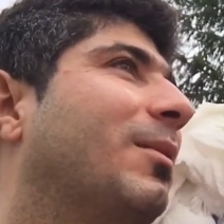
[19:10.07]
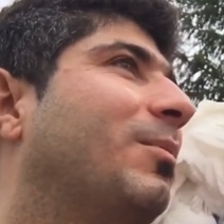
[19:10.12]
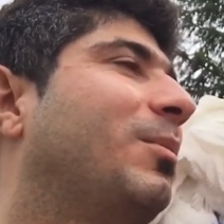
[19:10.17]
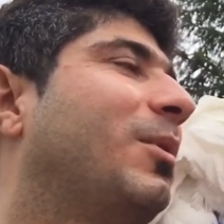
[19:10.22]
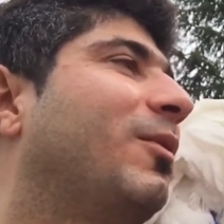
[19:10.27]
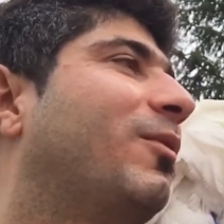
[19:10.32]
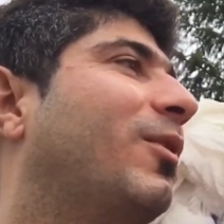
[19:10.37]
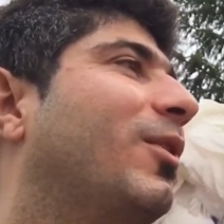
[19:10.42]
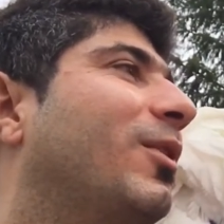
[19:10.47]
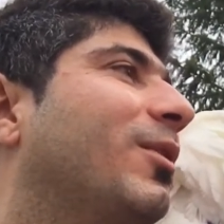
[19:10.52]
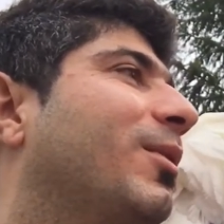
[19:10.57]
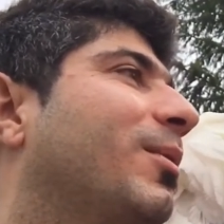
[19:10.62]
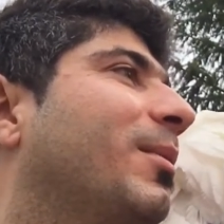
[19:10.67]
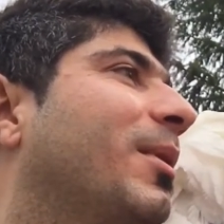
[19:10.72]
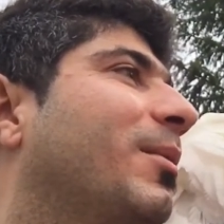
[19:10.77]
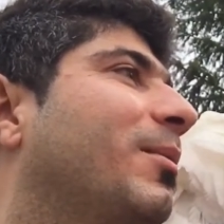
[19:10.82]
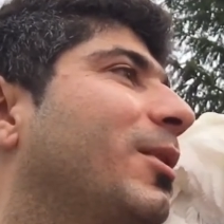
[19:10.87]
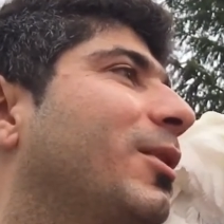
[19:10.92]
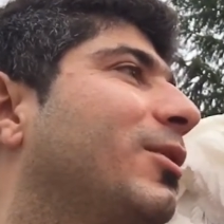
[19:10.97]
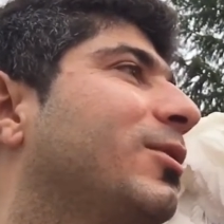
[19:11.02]
before
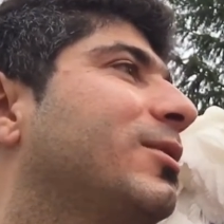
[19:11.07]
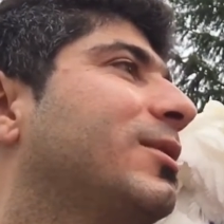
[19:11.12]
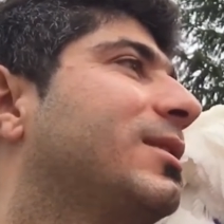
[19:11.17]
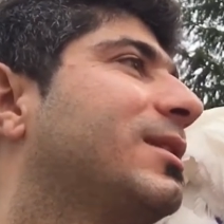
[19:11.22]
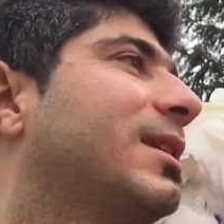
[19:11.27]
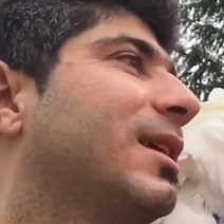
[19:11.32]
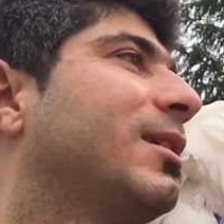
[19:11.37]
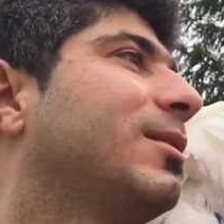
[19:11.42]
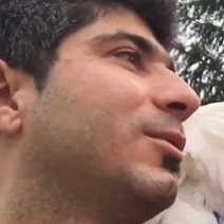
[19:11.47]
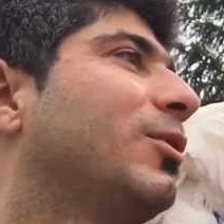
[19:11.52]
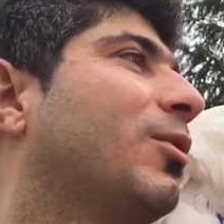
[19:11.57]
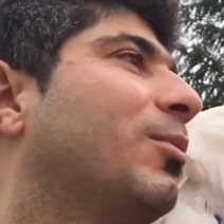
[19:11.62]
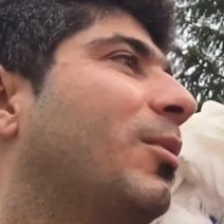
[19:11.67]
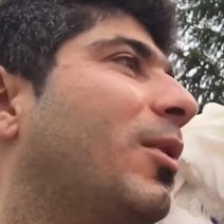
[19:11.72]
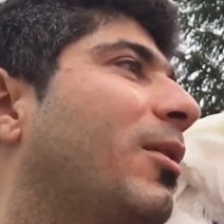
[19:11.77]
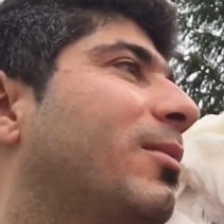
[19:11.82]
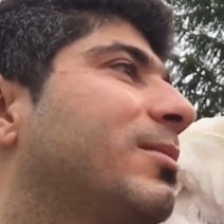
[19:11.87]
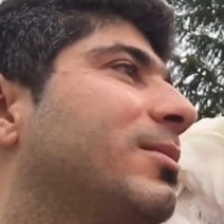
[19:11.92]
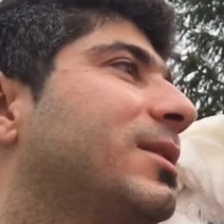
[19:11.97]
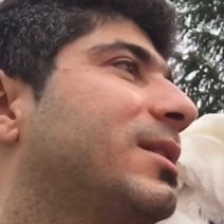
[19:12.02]
remember you said your
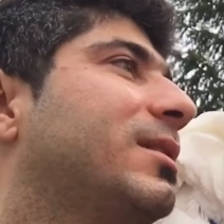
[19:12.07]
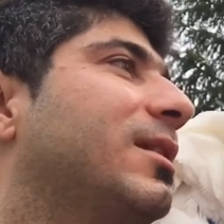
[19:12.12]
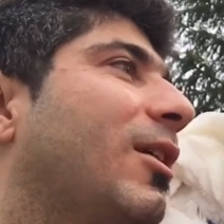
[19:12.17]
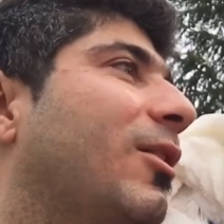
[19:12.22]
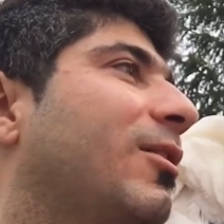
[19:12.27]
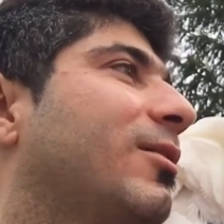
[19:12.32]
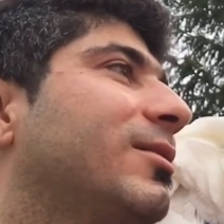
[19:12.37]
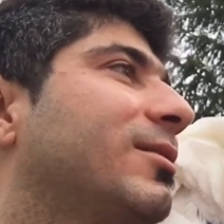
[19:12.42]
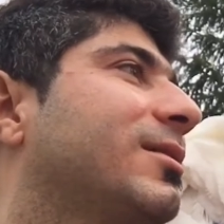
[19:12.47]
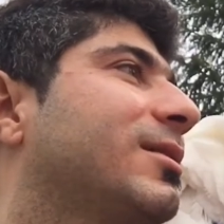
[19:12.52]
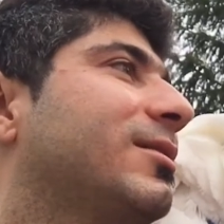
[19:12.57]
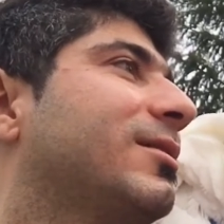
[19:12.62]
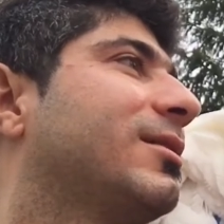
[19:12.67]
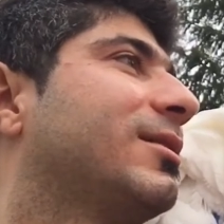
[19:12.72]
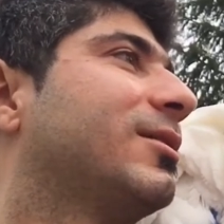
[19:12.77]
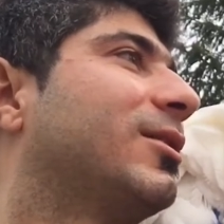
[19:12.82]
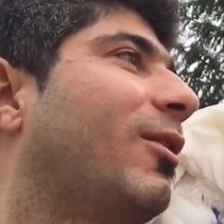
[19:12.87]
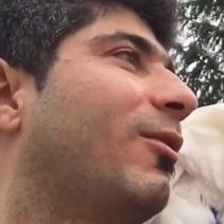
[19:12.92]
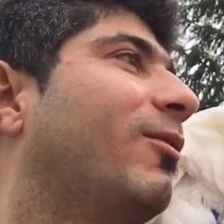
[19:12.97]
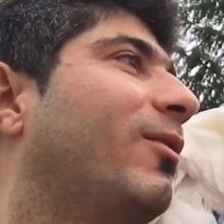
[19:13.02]
mom saw
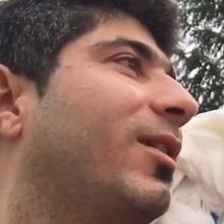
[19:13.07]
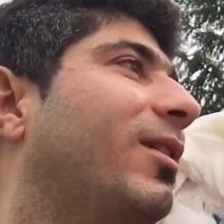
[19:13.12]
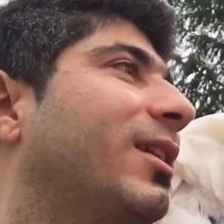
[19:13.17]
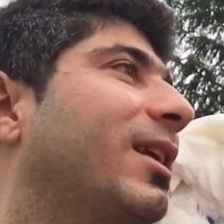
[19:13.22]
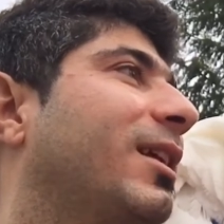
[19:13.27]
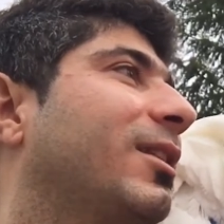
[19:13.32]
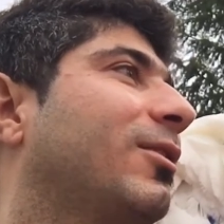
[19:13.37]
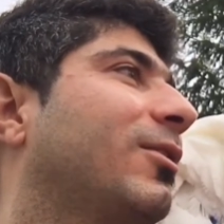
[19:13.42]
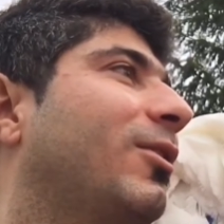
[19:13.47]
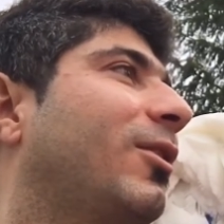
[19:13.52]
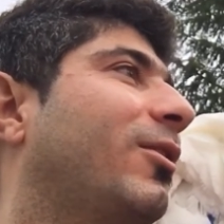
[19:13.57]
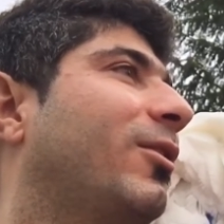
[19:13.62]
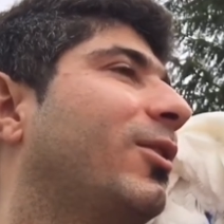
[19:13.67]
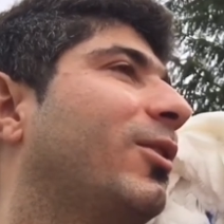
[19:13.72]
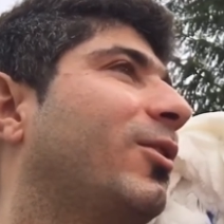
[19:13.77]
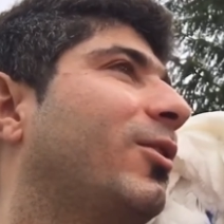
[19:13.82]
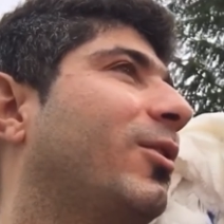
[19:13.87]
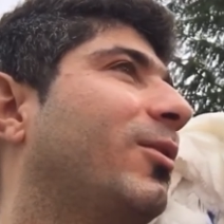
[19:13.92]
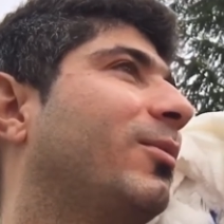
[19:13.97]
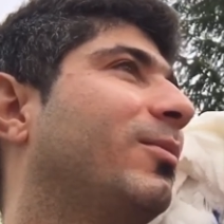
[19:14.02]
someone at
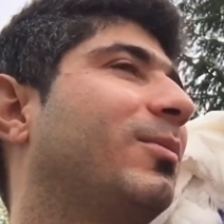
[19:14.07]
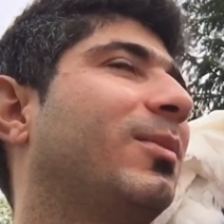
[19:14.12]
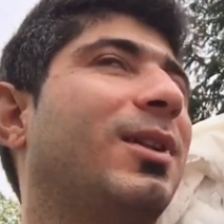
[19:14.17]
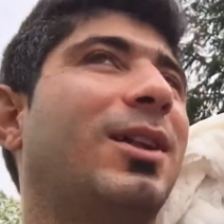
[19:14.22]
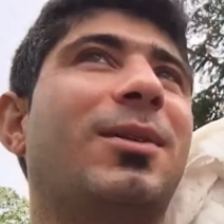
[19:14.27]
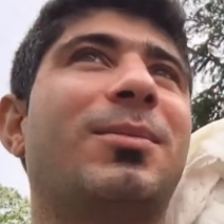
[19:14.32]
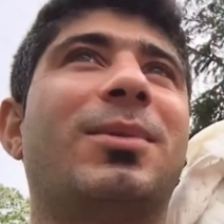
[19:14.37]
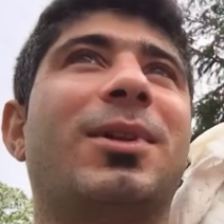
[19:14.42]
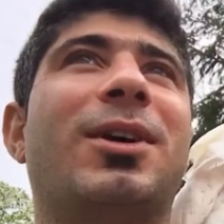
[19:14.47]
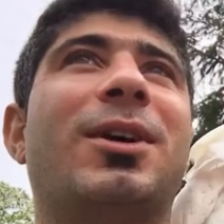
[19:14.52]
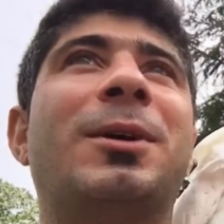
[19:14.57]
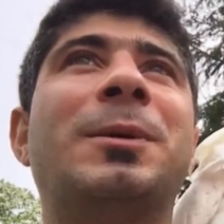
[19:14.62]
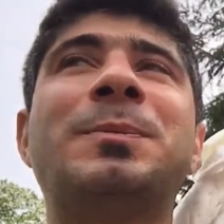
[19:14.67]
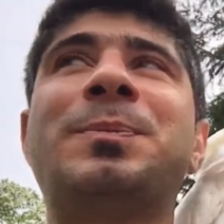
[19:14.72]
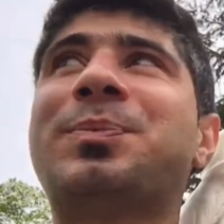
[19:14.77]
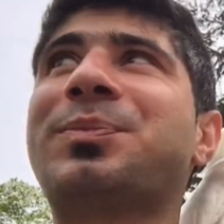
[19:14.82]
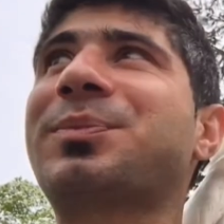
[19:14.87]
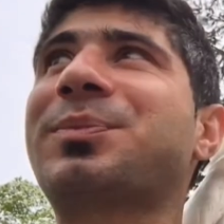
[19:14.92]
our home blah blah